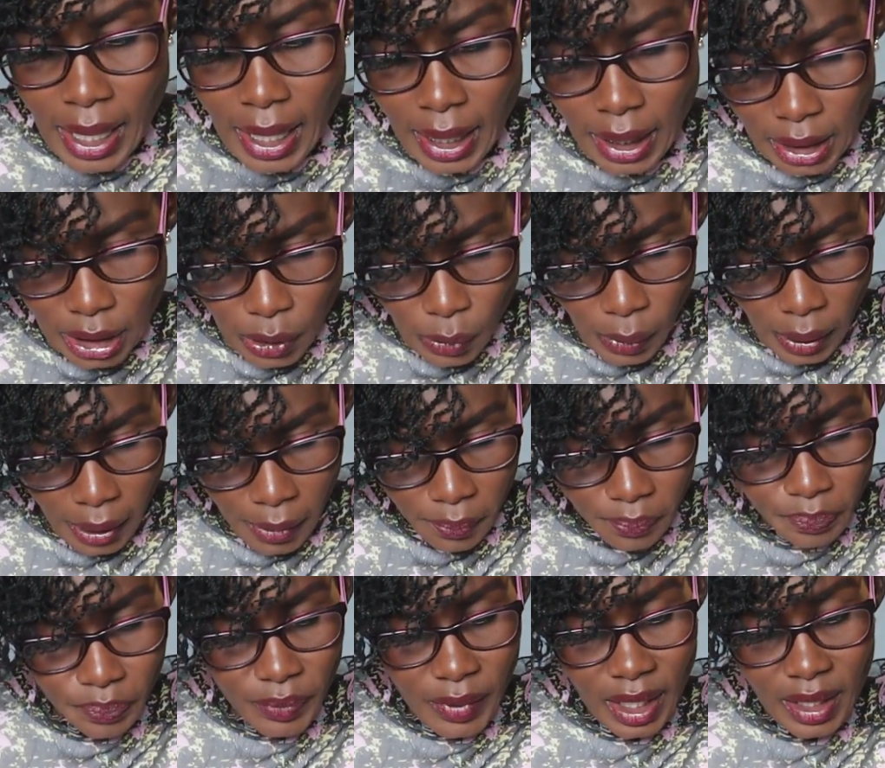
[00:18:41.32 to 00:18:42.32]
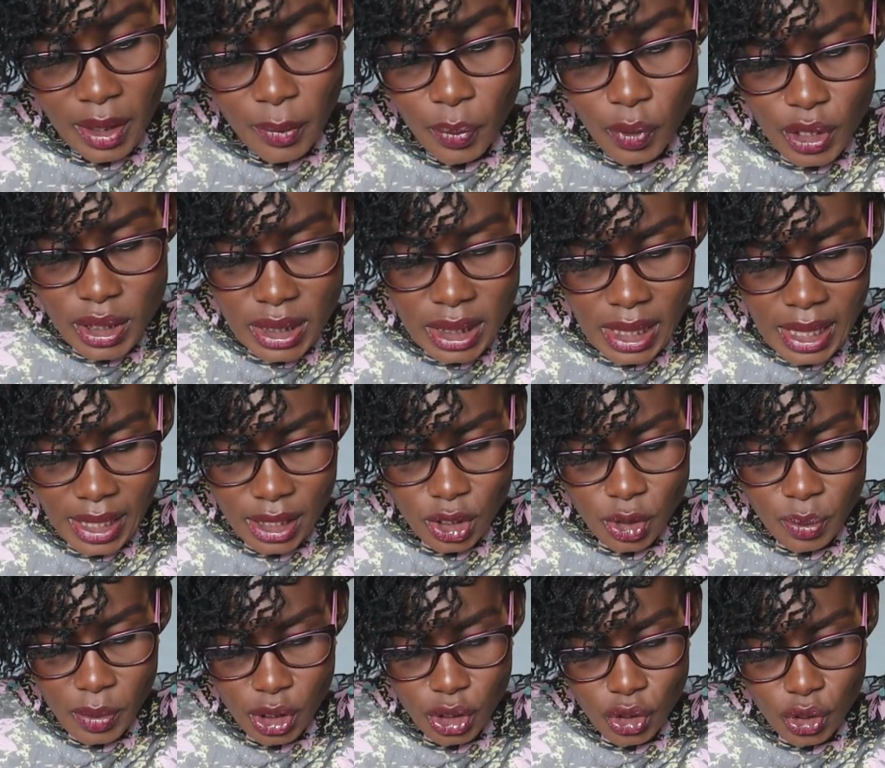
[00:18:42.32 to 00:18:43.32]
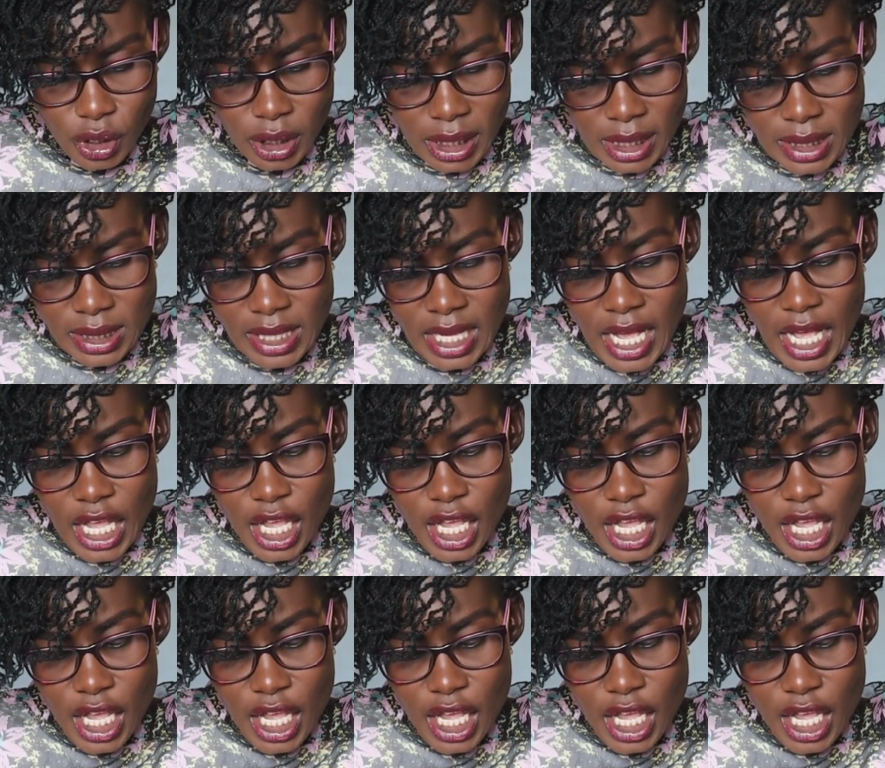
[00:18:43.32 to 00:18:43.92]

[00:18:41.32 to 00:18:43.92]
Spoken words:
anywhere. The other point I'd like to mention is,